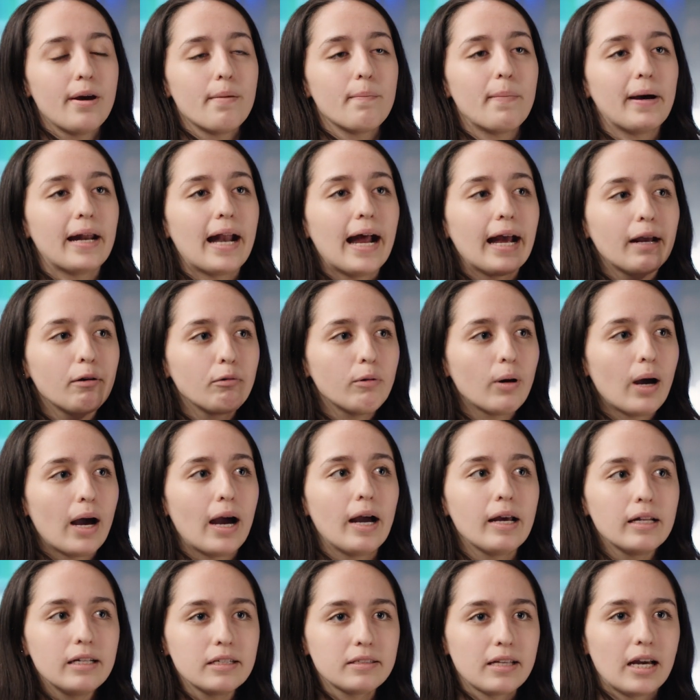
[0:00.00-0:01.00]
But
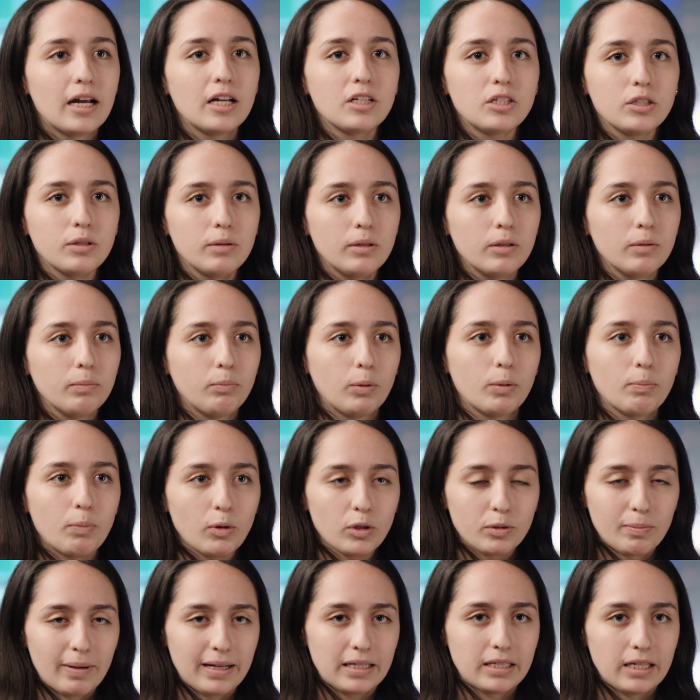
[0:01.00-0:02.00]
I decided to
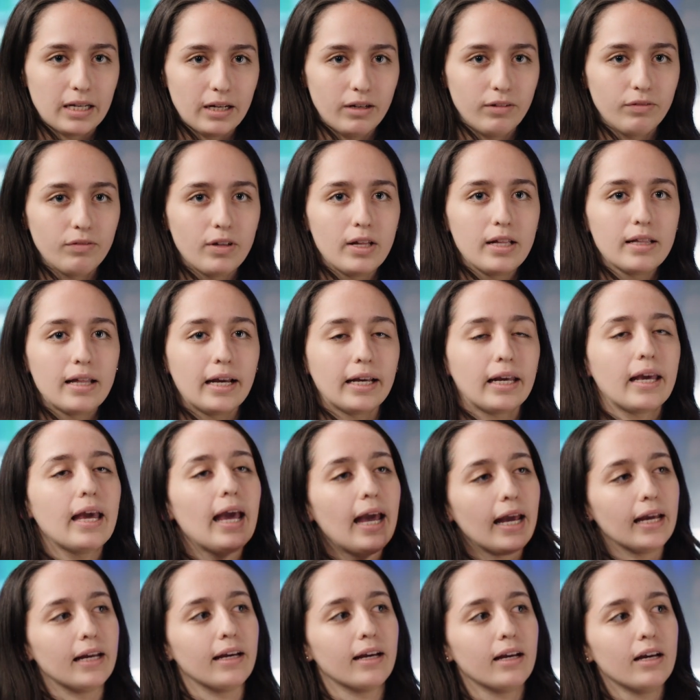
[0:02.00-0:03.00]
propose myself like,
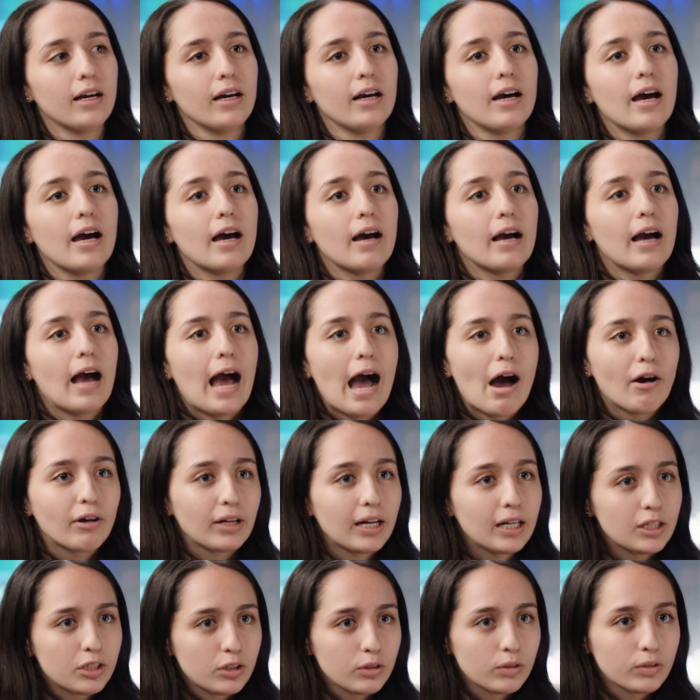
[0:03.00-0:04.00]
hey, how
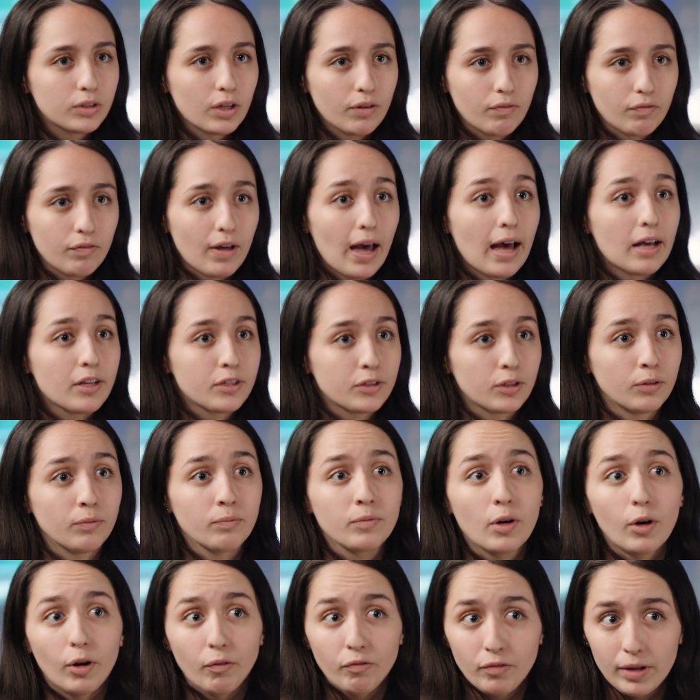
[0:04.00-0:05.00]
can I do some
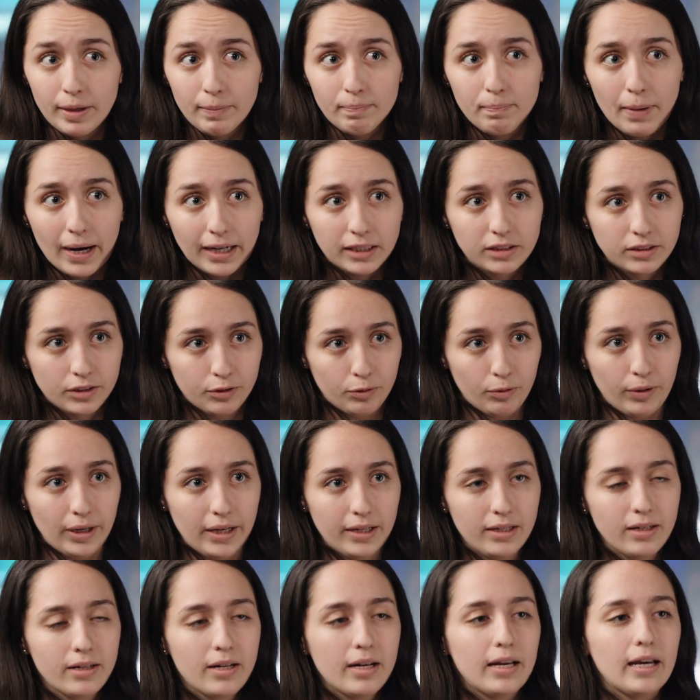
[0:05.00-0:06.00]
of impact through
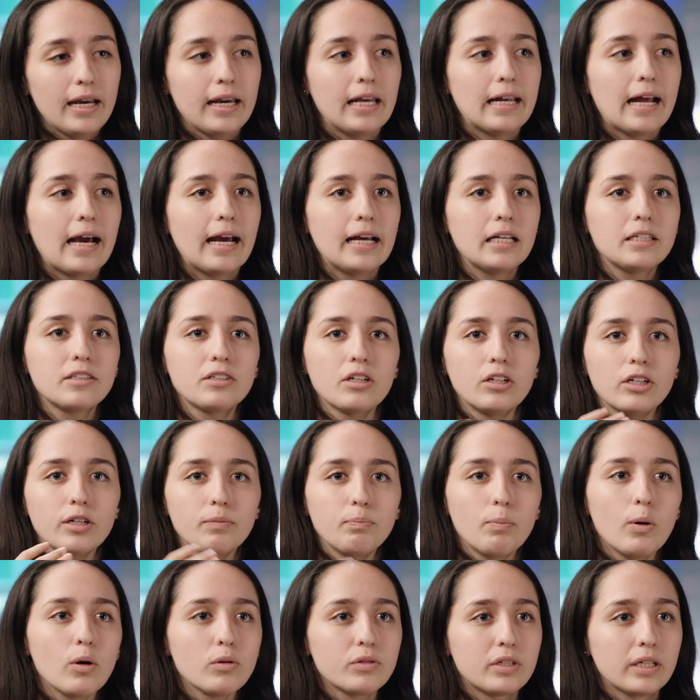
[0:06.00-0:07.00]
it? And I
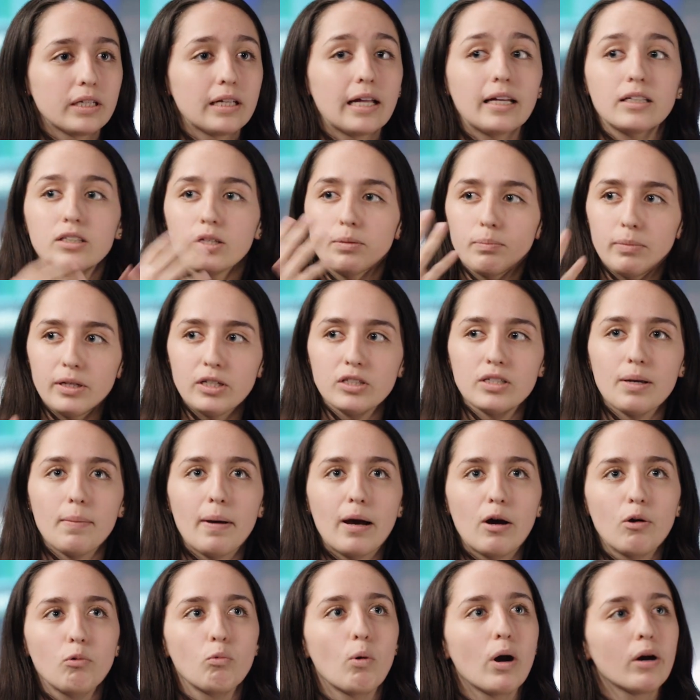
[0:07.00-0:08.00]
started posting like some videos
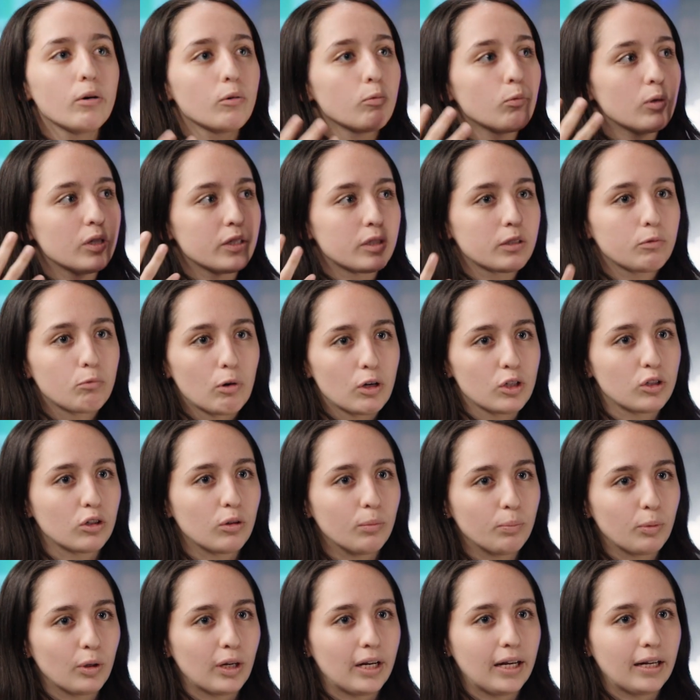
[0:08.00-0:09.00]
about what was quantum
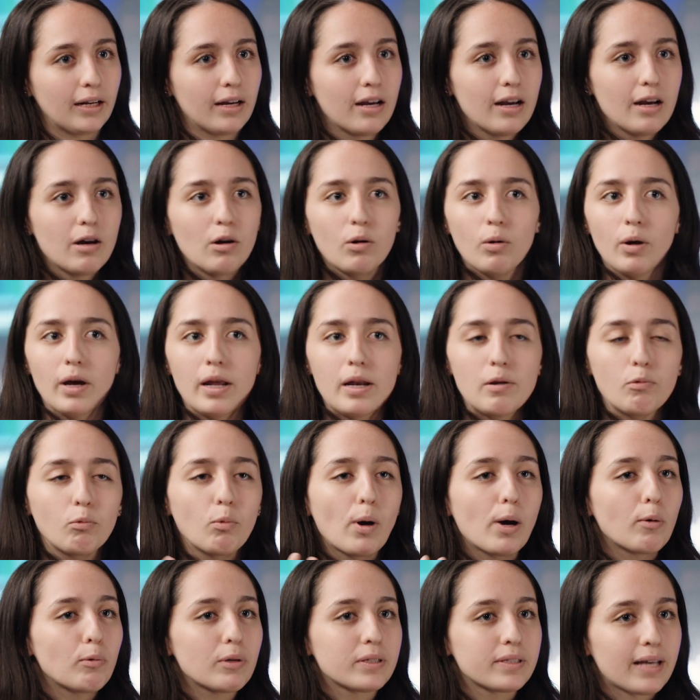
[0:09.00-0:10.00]
computing and
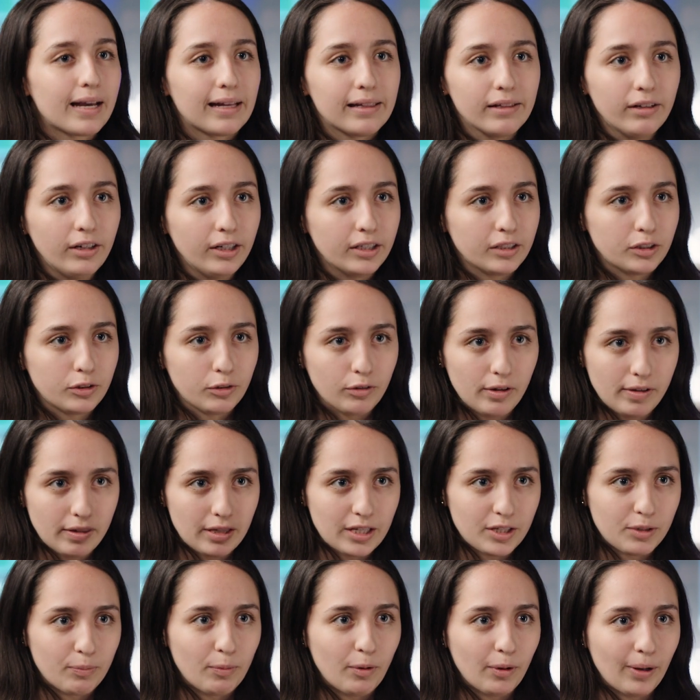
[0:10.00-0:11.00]
what was I learned during
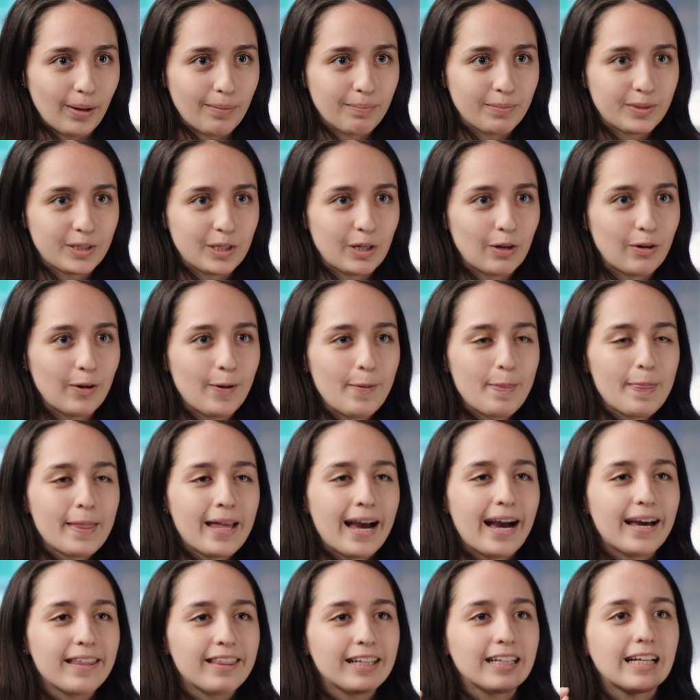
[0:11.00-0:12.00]
this program. So
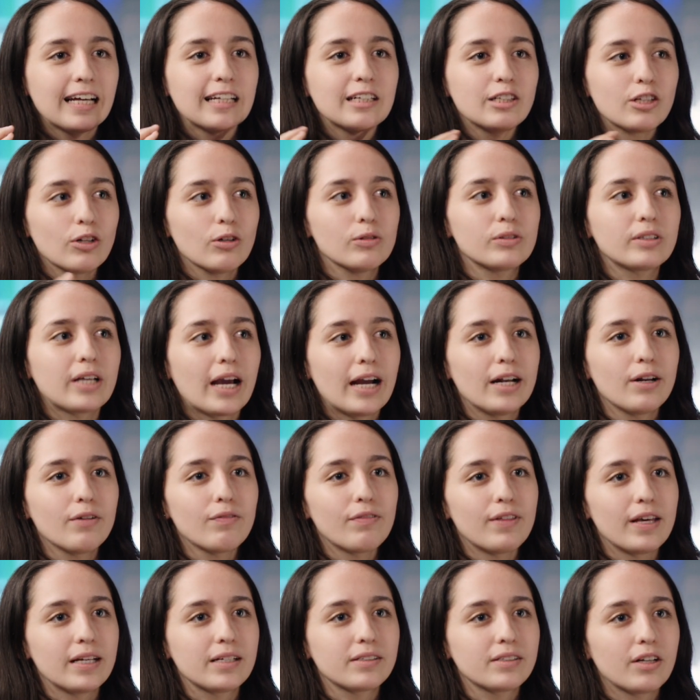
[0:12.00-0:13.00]
I think that those kind of
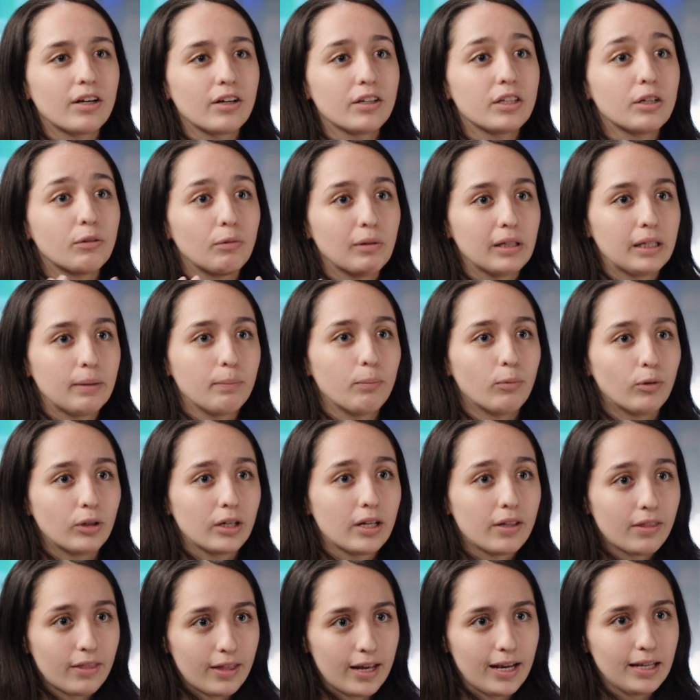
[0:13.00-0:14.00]
things are the really
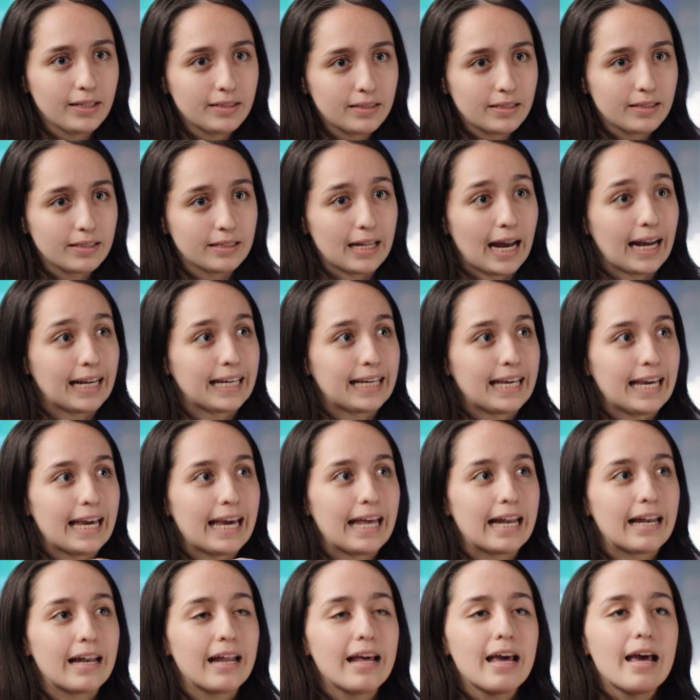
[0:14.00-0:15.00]
important things that
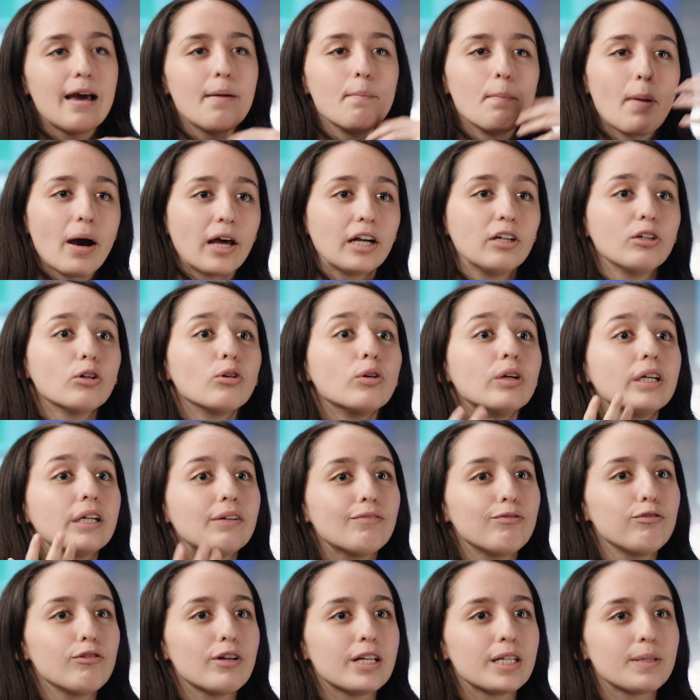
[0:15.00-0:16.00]
can matter or
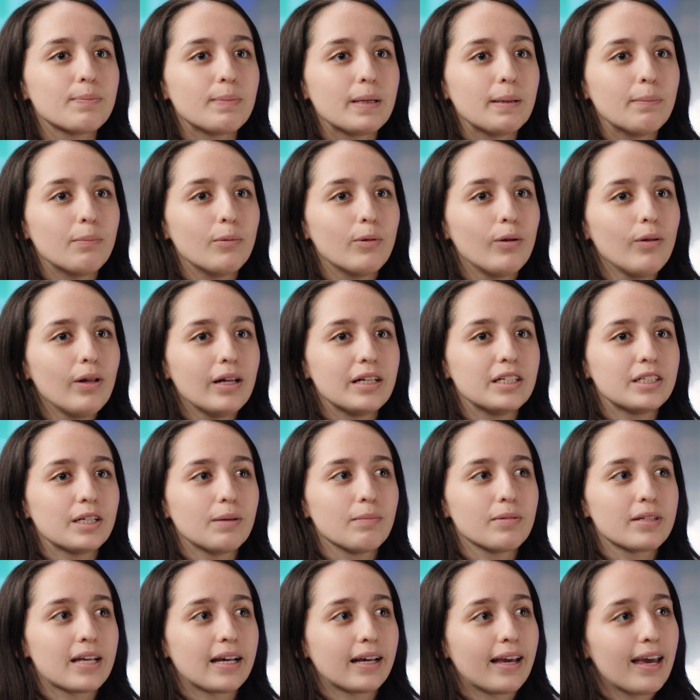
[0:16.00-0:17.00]
influence people in
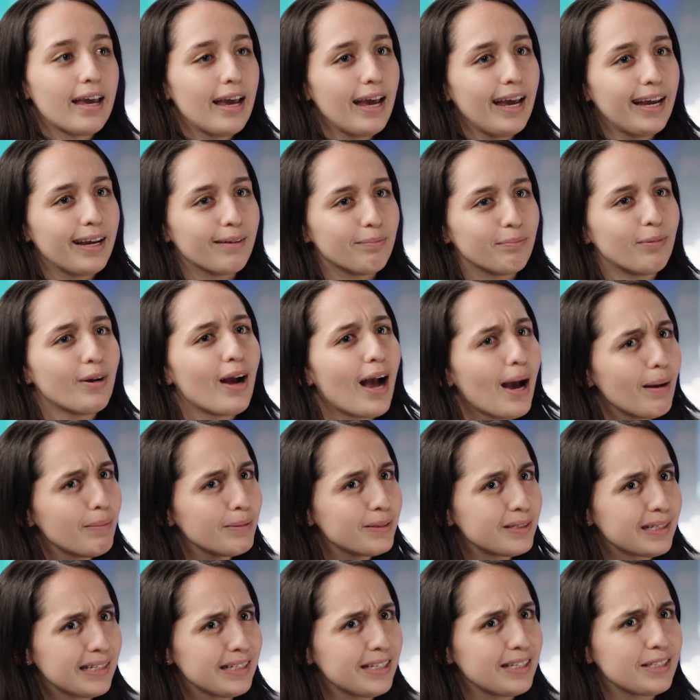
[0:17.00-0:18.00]
terms like, hey,
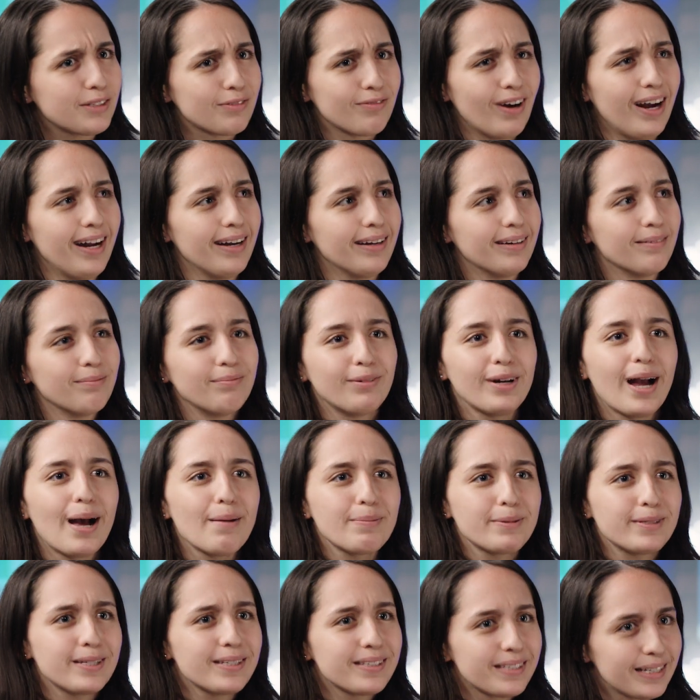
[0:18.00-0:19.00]
perhaps this is fun,
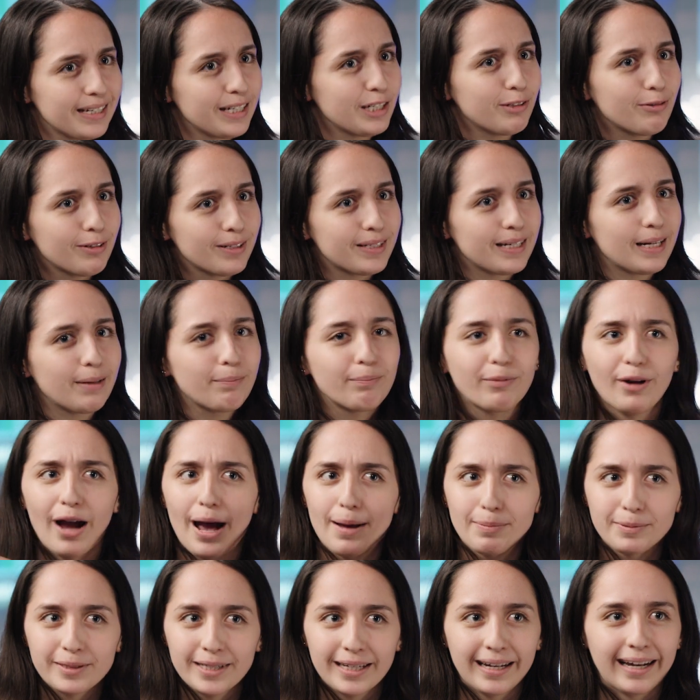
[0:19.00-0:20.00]
perhaps this is interesting,
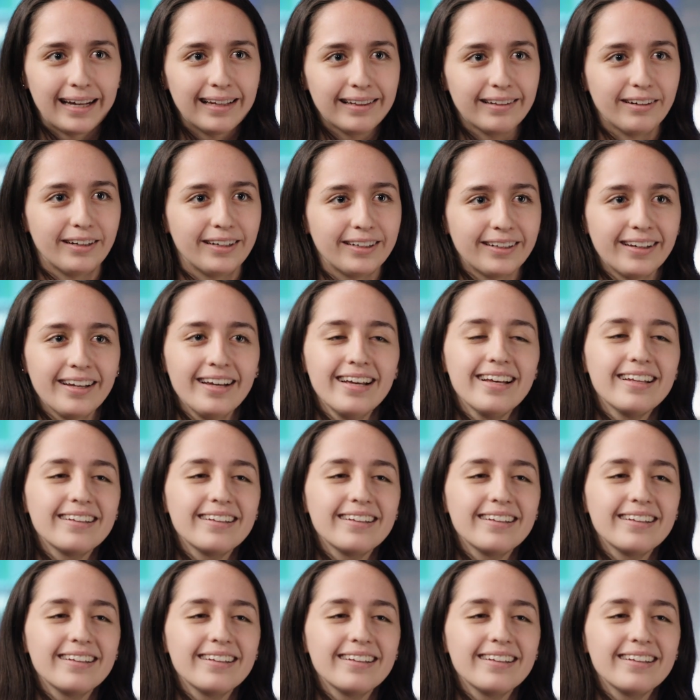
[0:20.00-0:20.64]
perhaps can I learn?